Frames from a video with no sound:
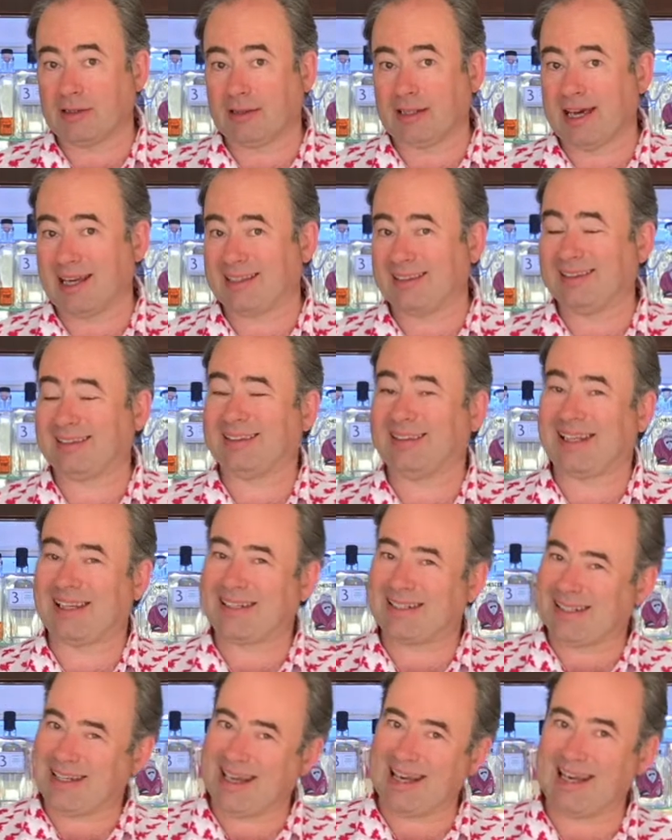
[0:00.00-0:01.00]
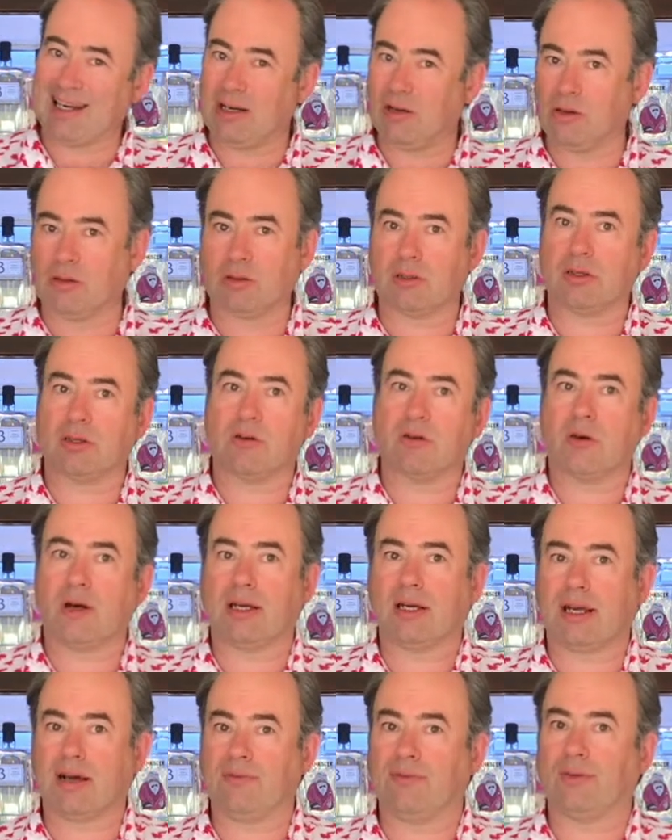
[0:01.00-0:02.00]
that. They tend not to quite
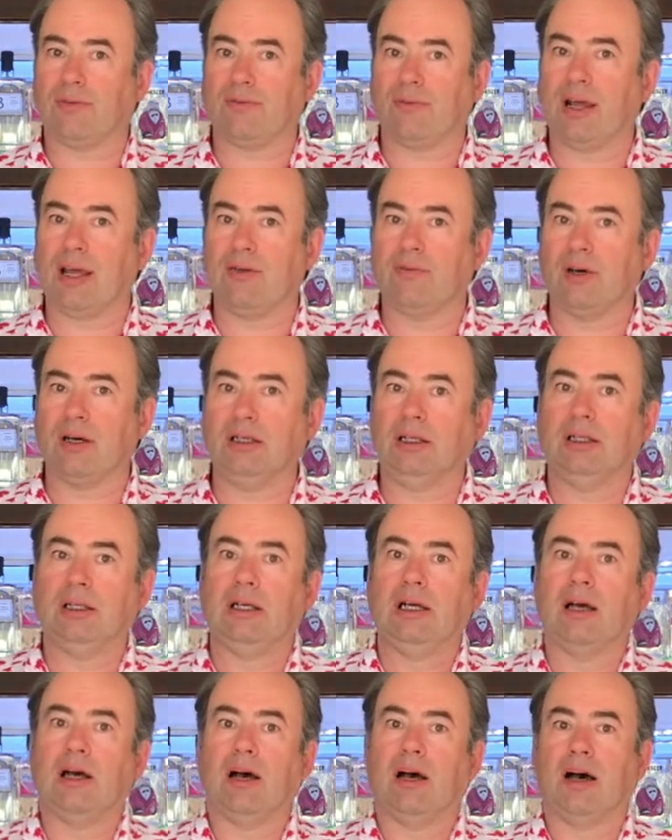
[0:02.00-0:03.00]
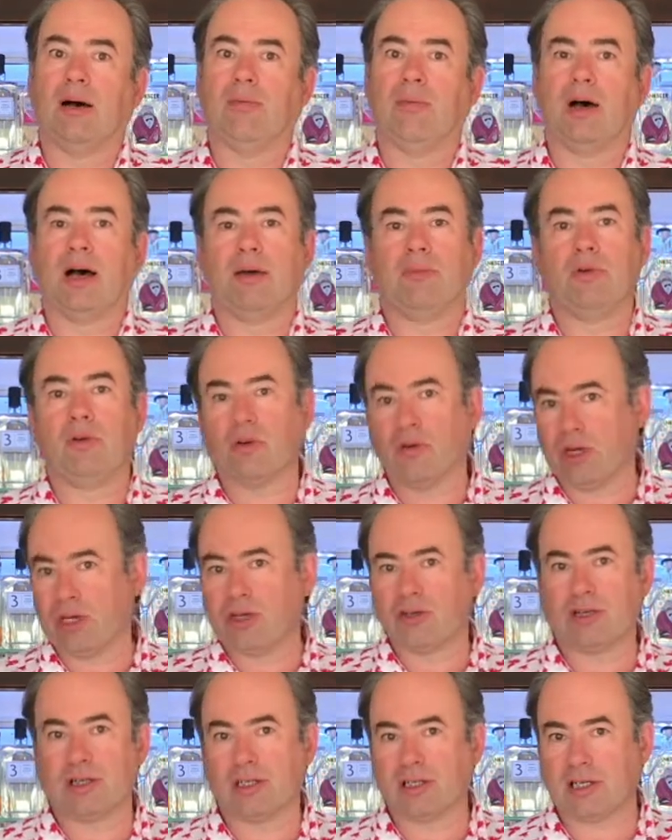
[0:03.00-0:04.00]
have the flavour. I'm not
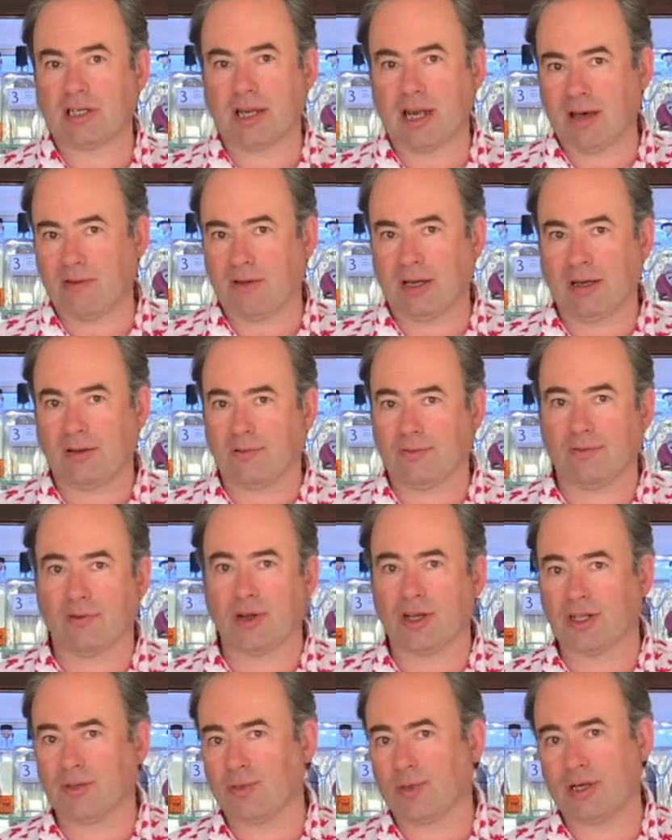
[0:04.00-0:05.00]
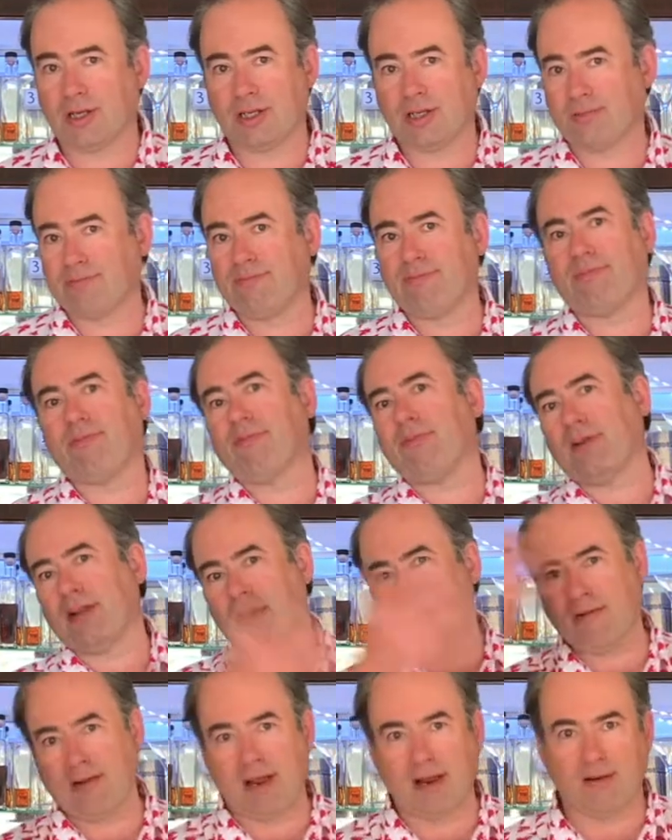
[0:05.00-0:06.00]
interested in having raspberries
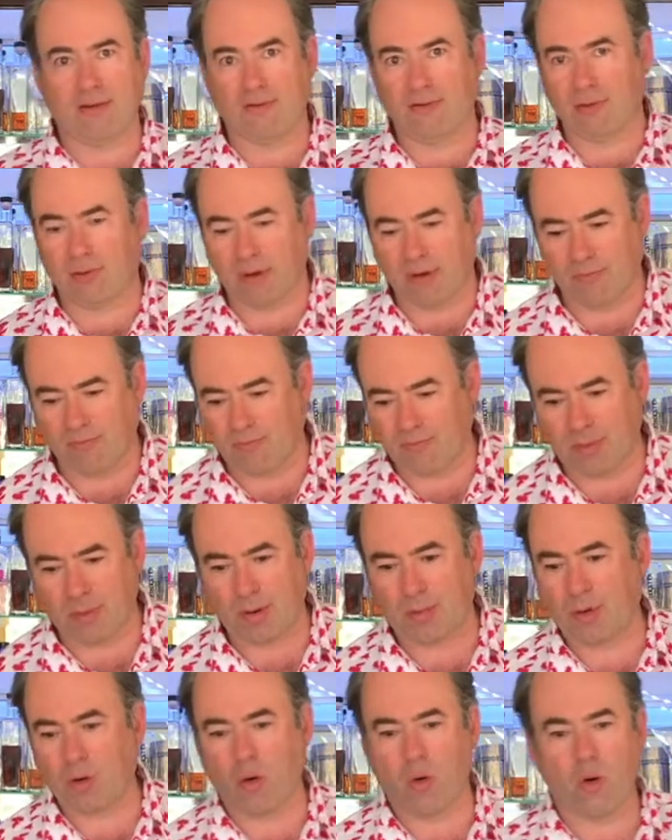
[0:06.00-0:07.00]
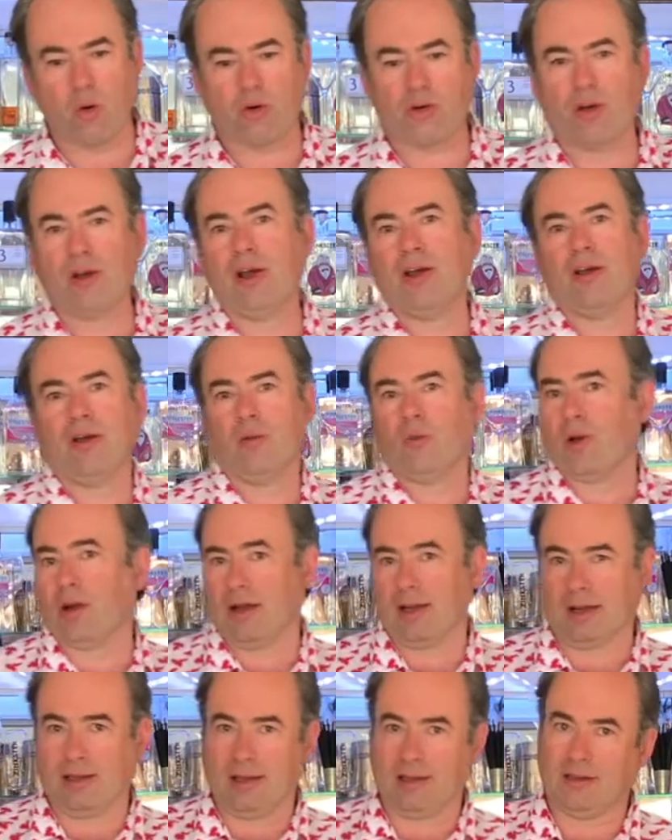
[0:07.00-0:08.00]
flown in from abroad when I
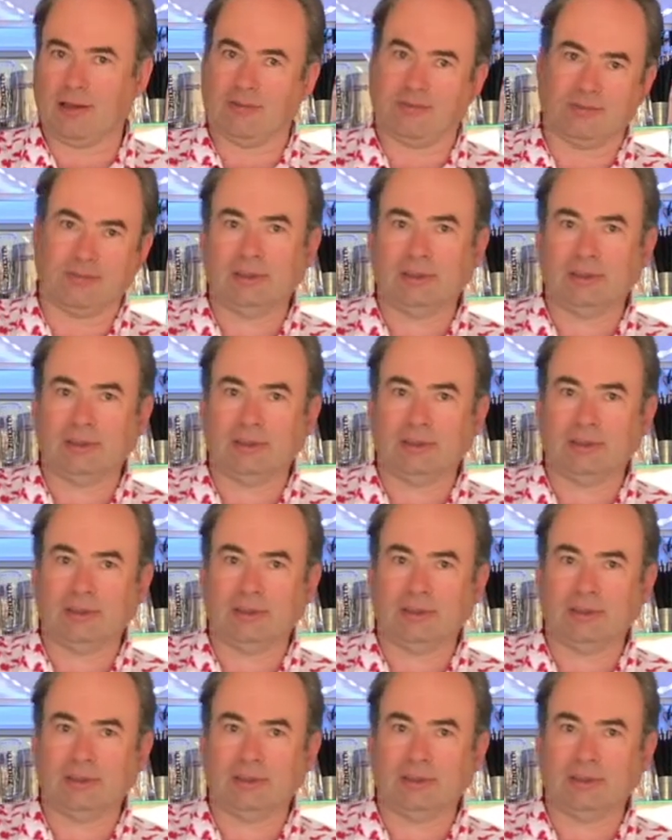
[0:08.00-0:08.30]
can get them